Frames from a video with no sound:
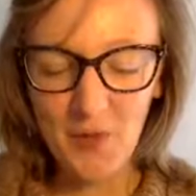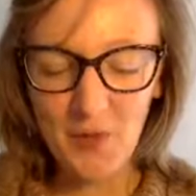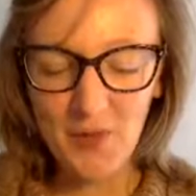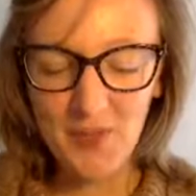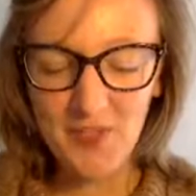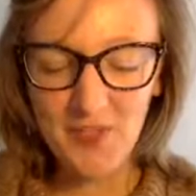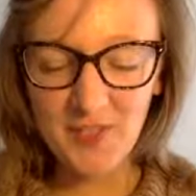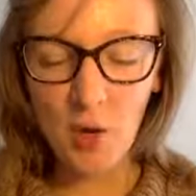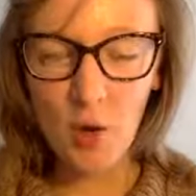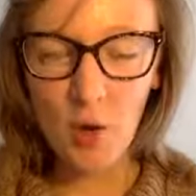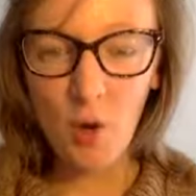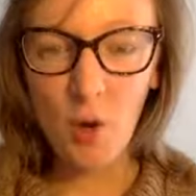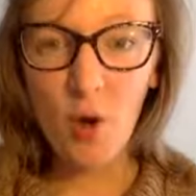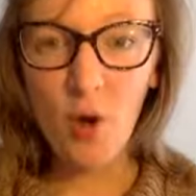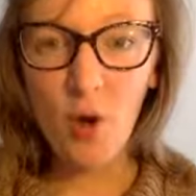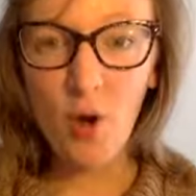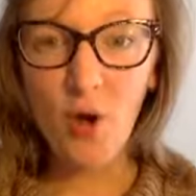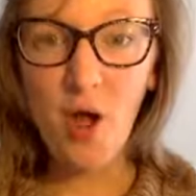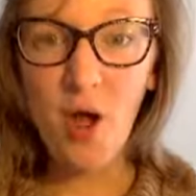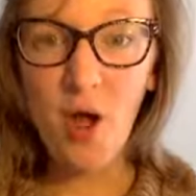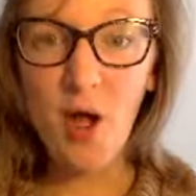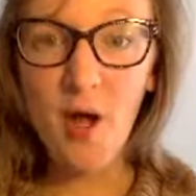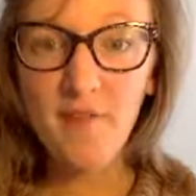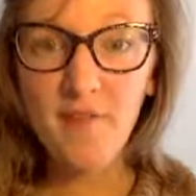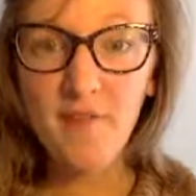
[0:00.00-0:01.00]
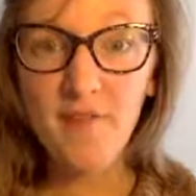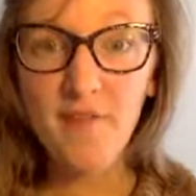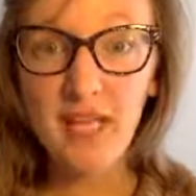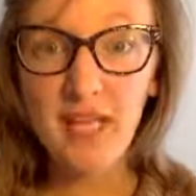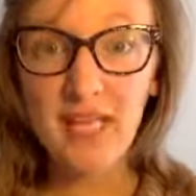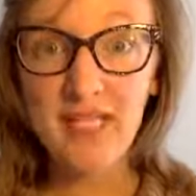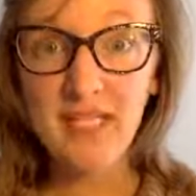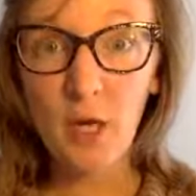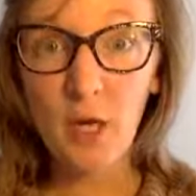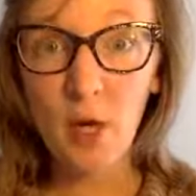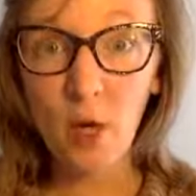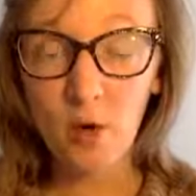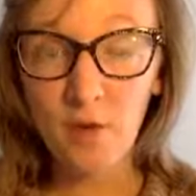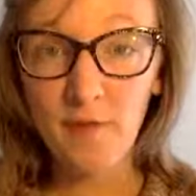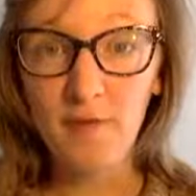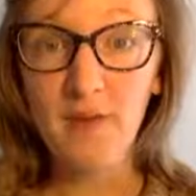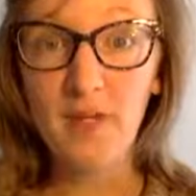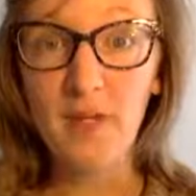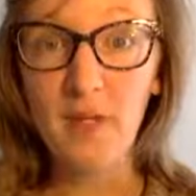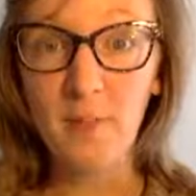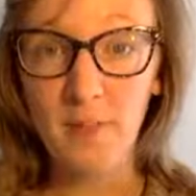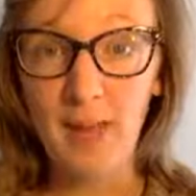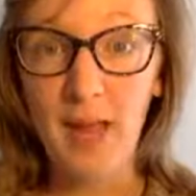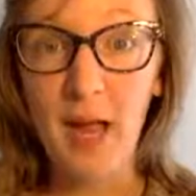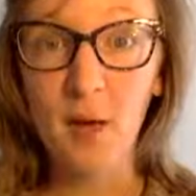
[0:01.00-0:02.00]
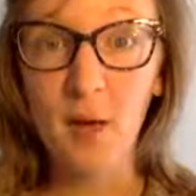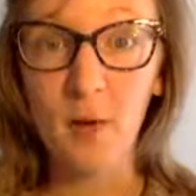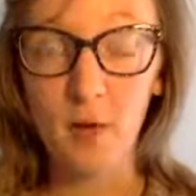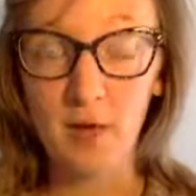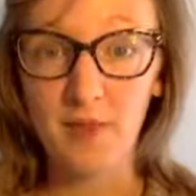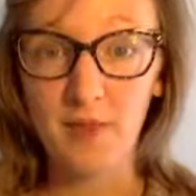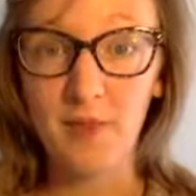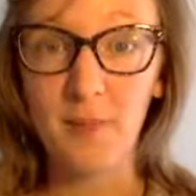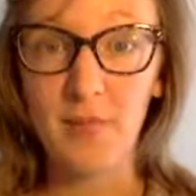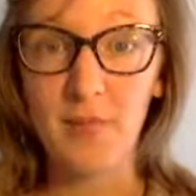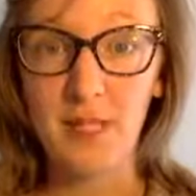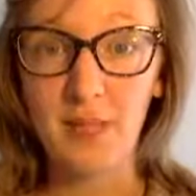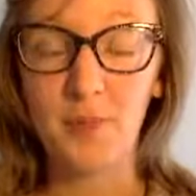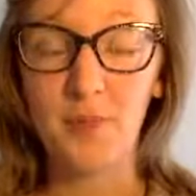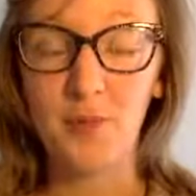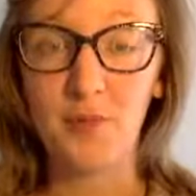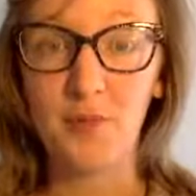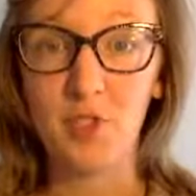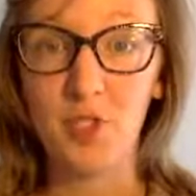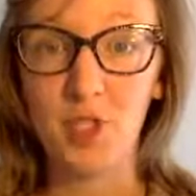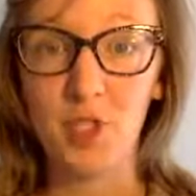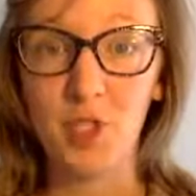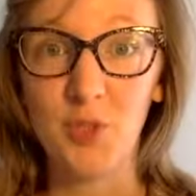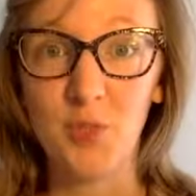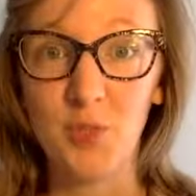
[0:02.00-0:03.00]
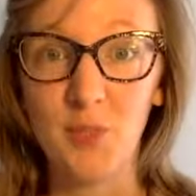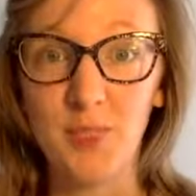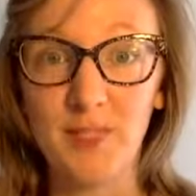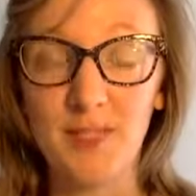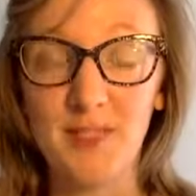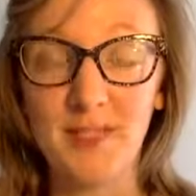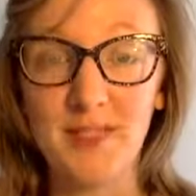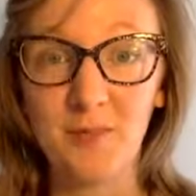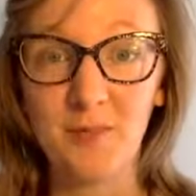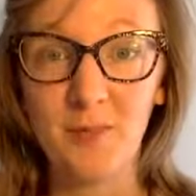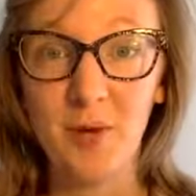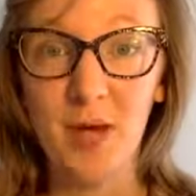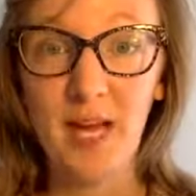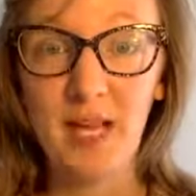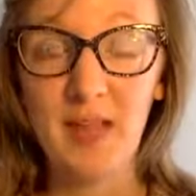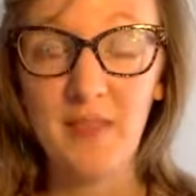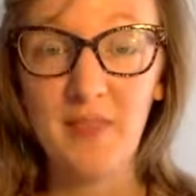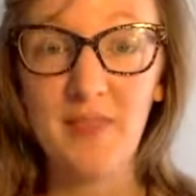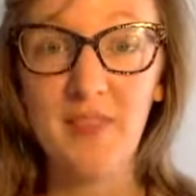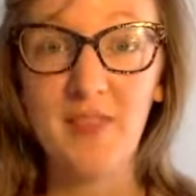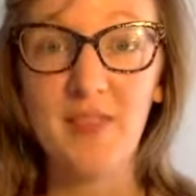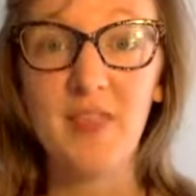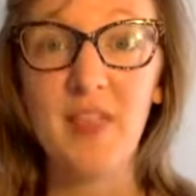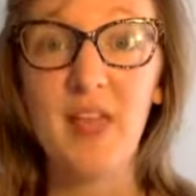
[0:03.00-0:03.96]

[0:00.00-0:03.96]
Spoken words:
So our fears are often about other people's judgments, right?